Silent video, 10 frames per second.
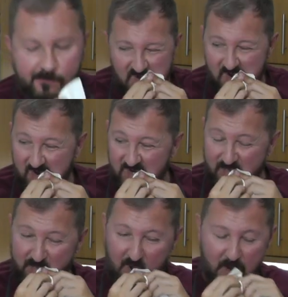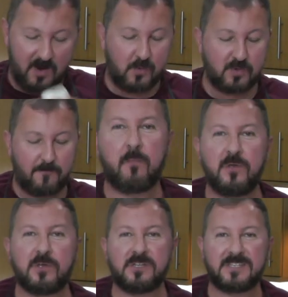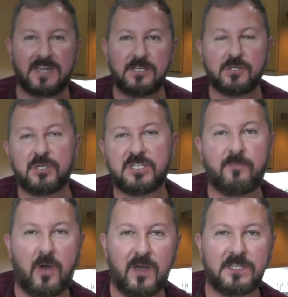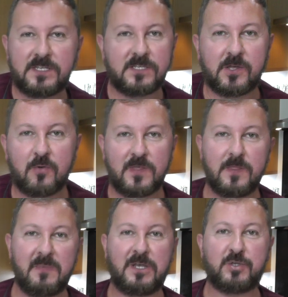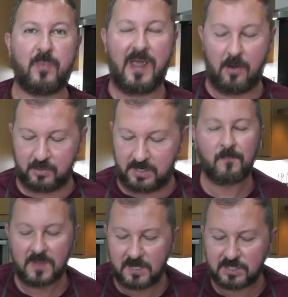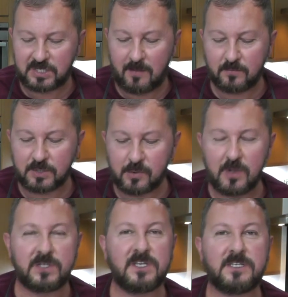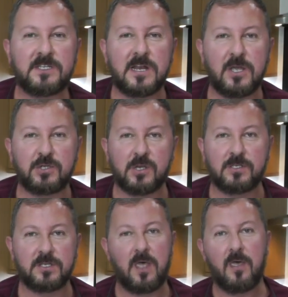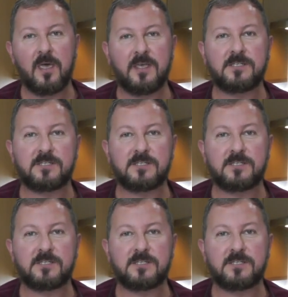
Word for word: Nice and mild, you can taste the spices that are in the mixed powder. It's sumptuous, it's delicious, it's